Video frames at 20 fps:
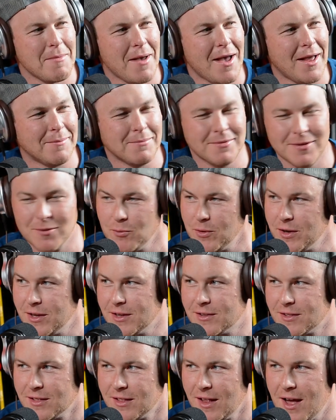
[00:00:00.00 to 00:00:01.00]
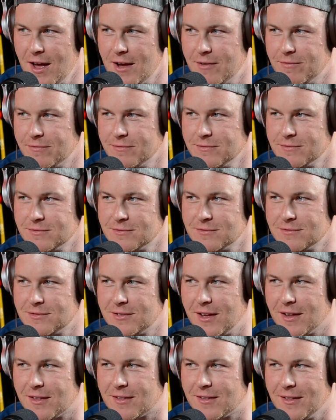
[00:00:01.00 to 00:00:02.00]
Adams and we live
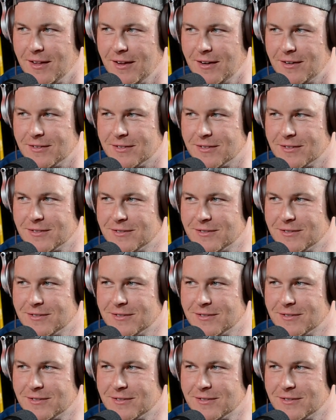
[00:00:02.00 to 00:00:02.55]
guess the letters.